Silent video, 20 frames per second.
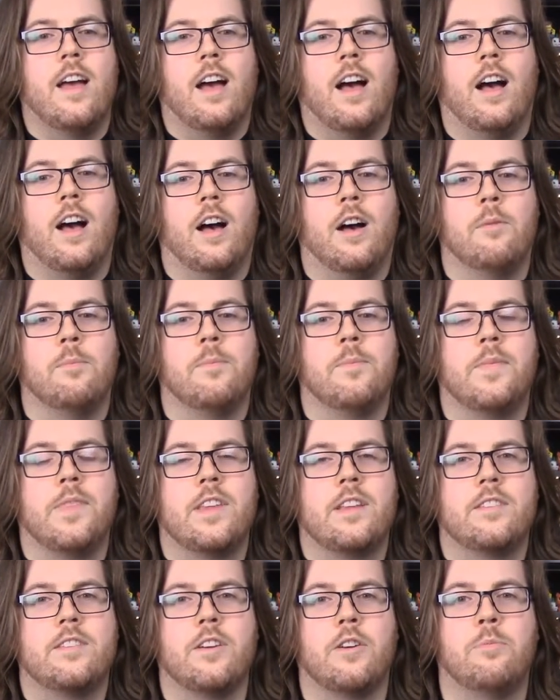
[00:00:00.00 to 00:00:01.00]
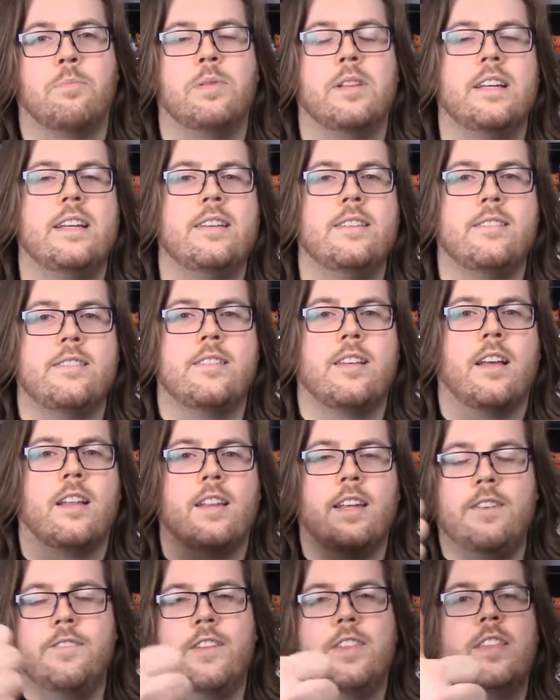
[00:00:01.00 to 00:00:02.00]
Um, so please
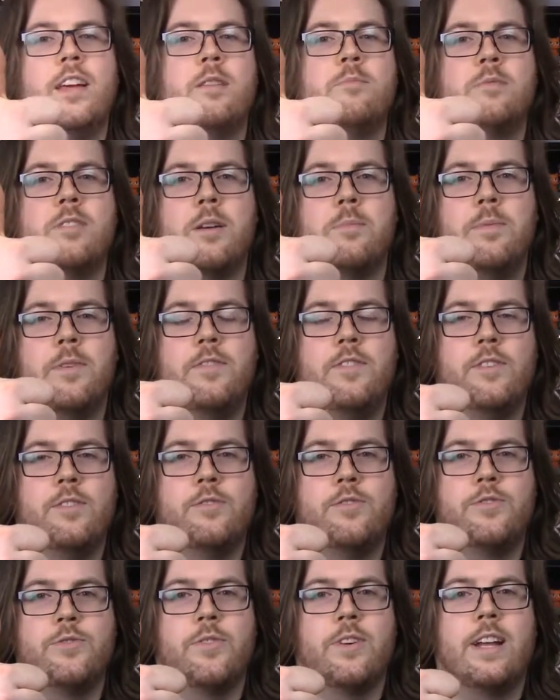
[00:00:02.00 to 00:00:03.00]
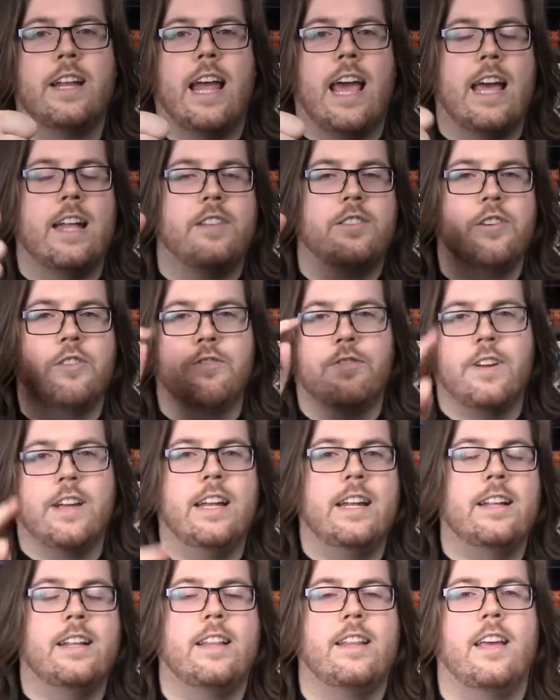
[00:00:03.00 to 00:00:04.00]
leave a thumbs up if you enjoyed, and don't
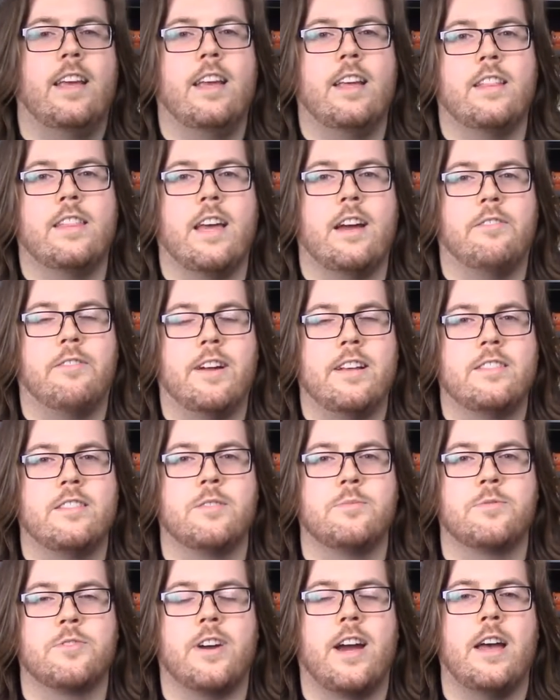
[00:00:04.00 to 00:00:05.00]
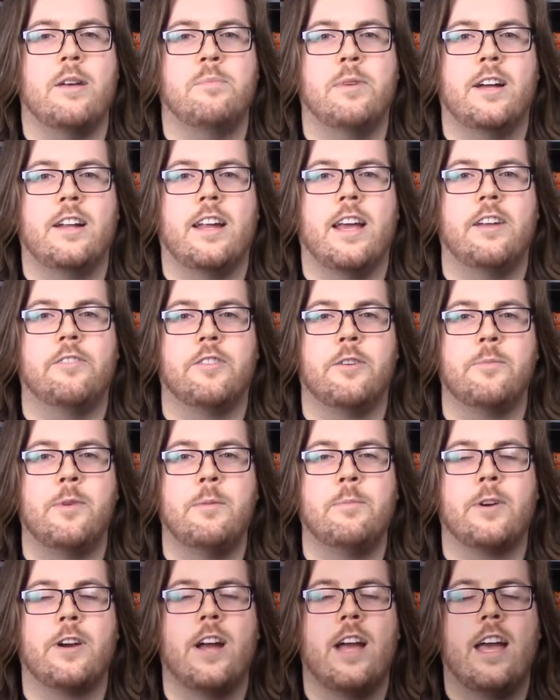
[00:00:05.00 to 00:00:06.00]
forget to hit that red subscribe button, and
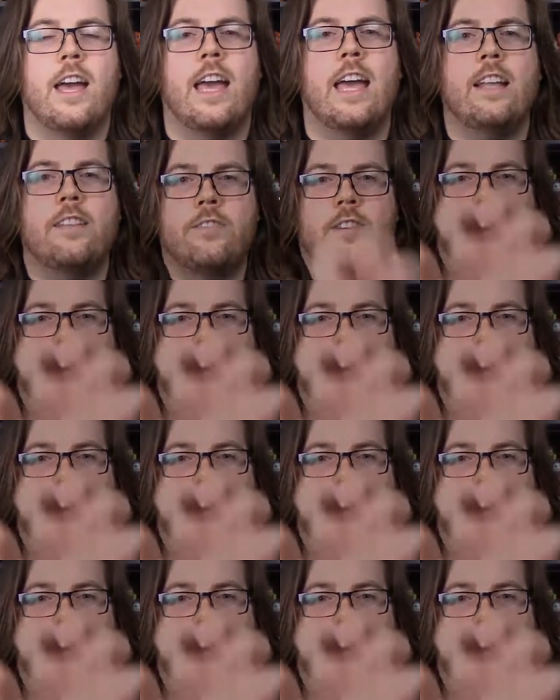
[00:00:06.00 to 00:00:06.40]
remember, it's